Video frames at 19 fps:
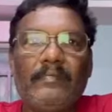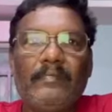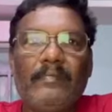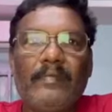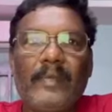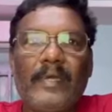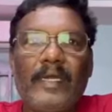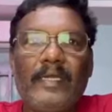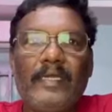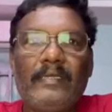
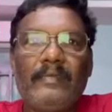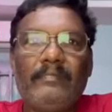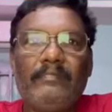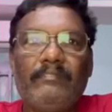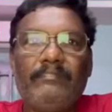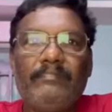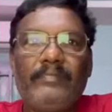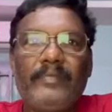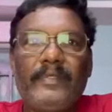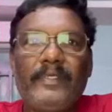My
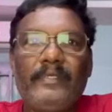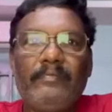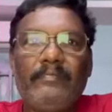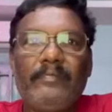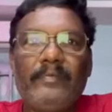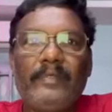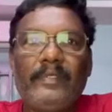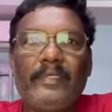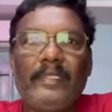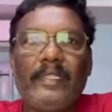
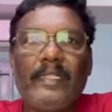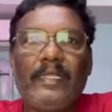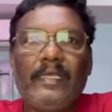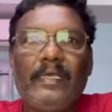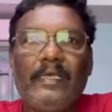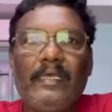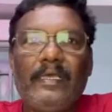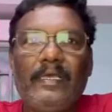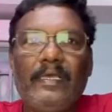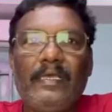people
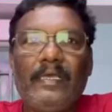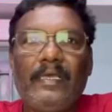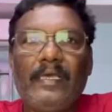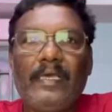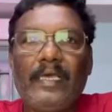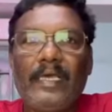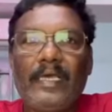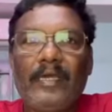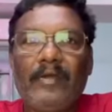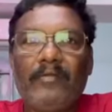
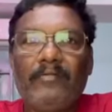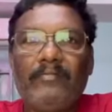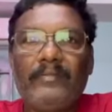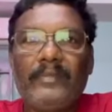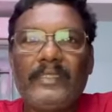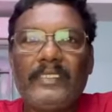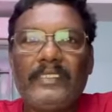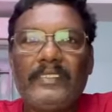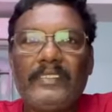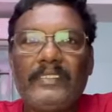have
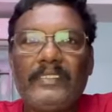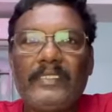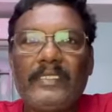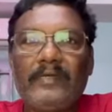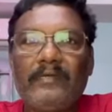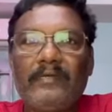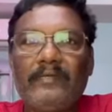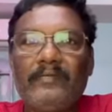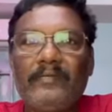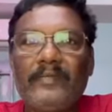missed
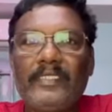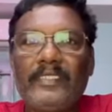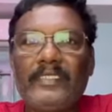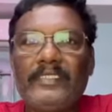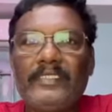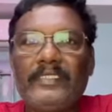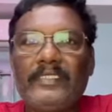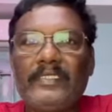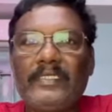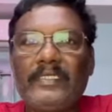our
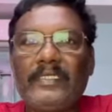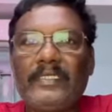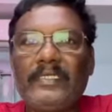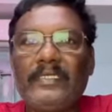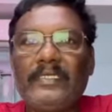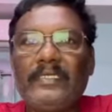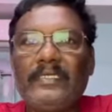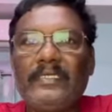ministry